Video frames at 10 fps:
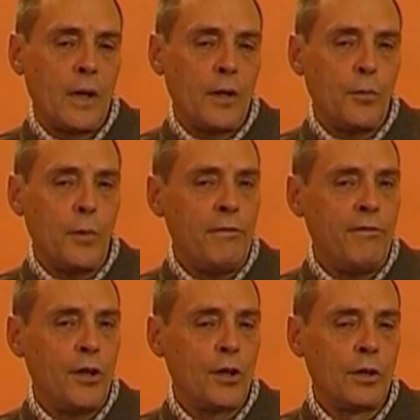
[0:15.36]
We
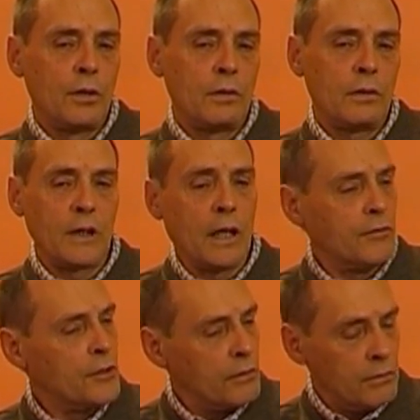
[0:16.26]
feel
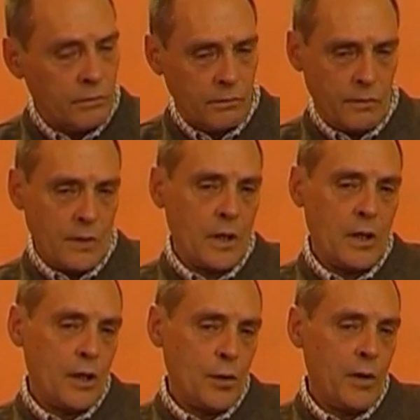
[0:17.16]
loved.
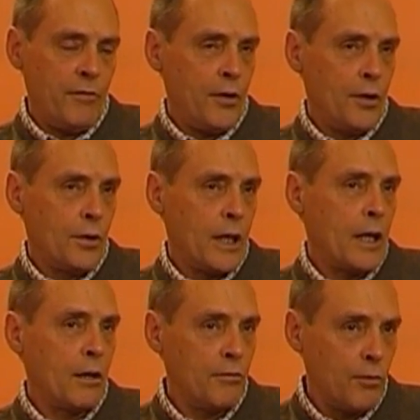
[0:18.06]
We feel
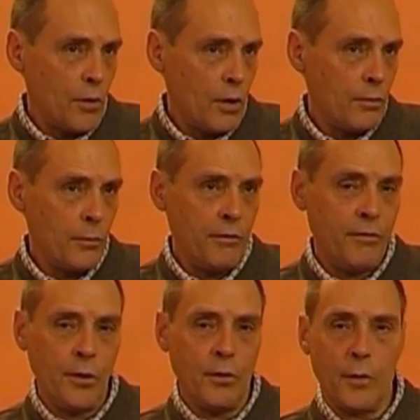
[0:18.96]
cared for. We
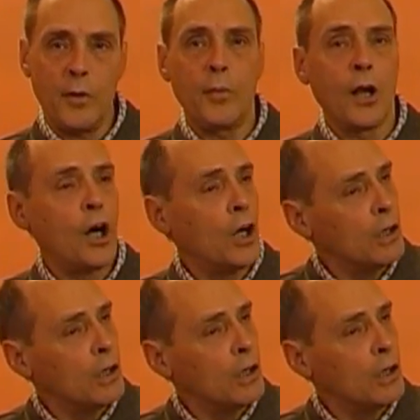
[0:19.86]
feel that we belong.